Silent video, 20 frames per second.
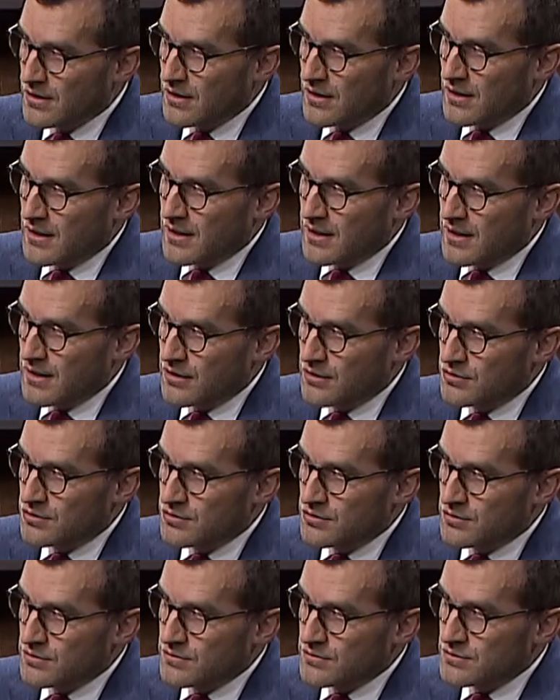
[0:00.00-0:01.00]
mm. Uh,
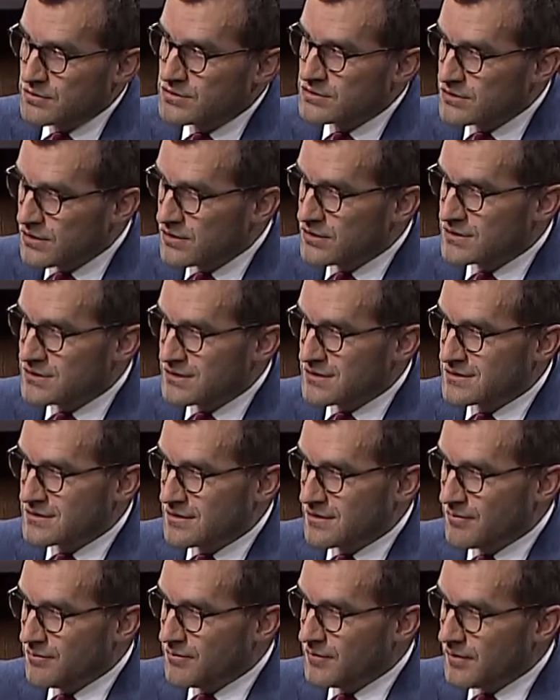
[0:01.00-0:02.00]
cynicism,
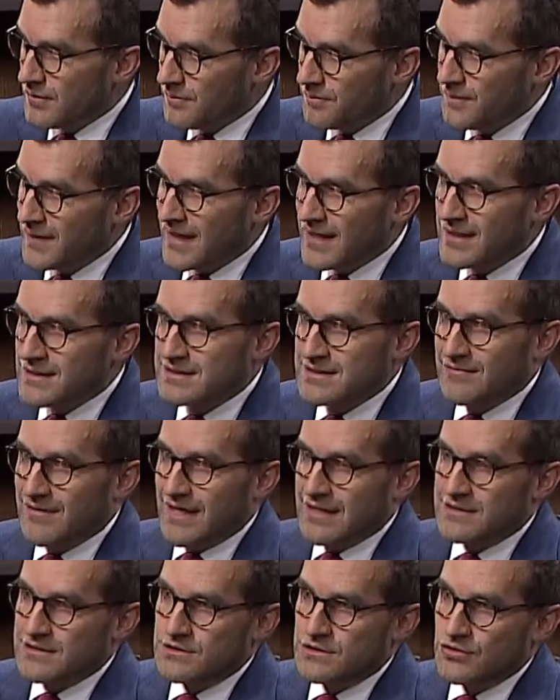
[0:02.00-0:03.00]
cynicism, mm. negative
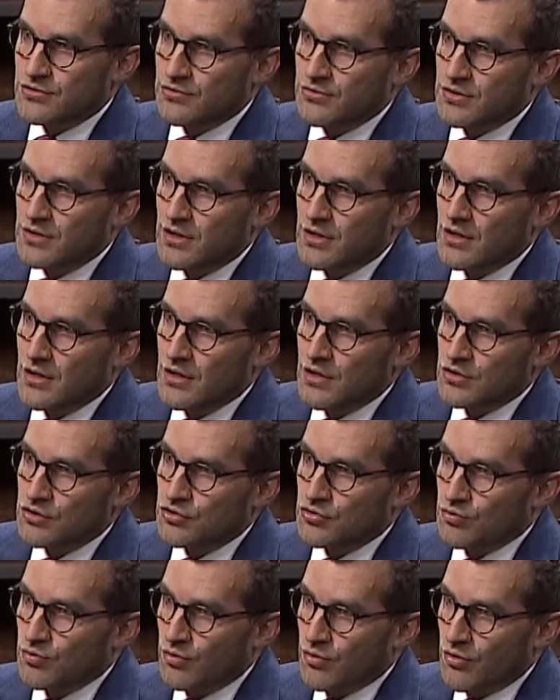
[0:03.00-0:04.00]
attitude mm.
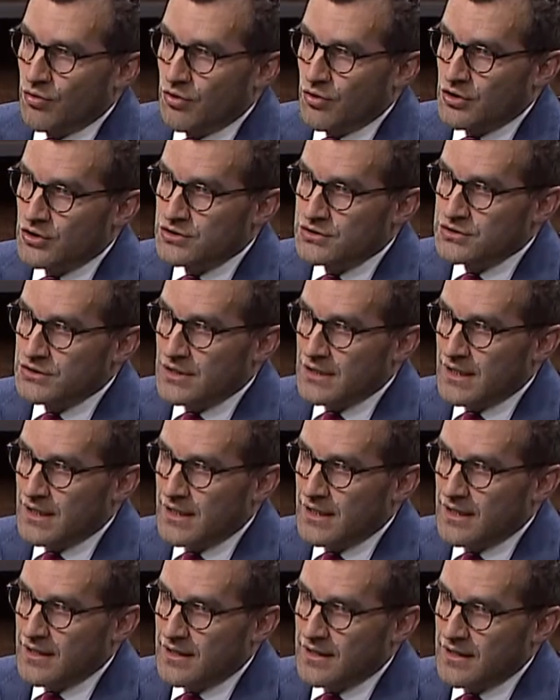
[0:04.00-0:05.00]
towards
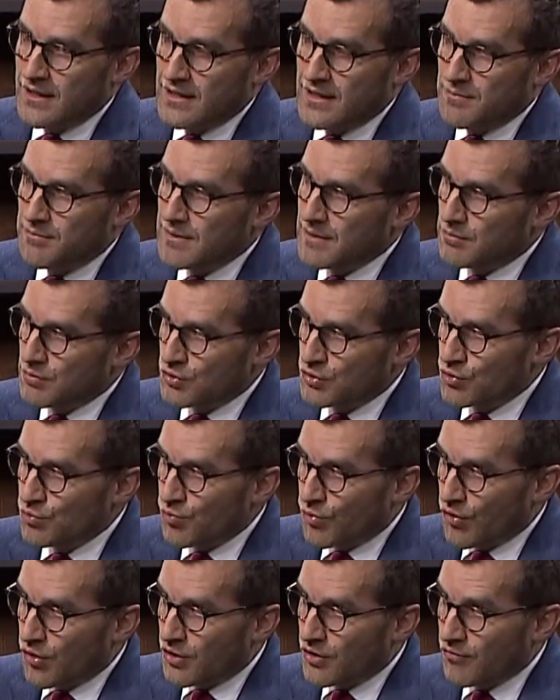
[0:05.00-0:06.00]
uh, the people you
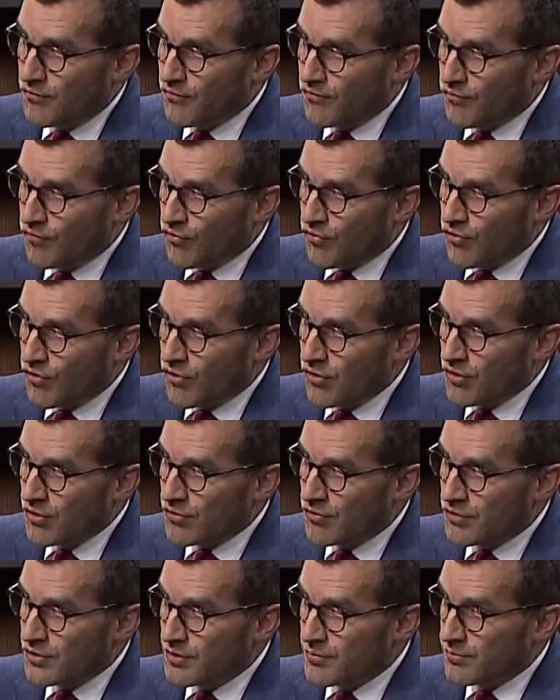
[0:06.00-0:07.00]
work for
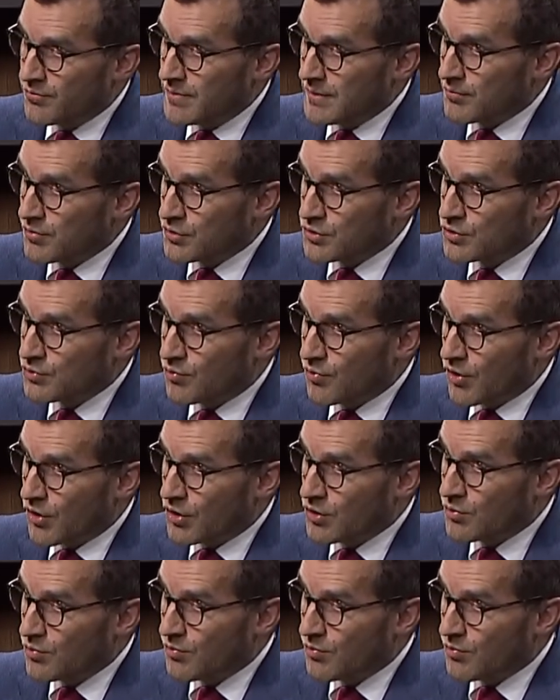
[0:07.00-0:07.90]
or the people you work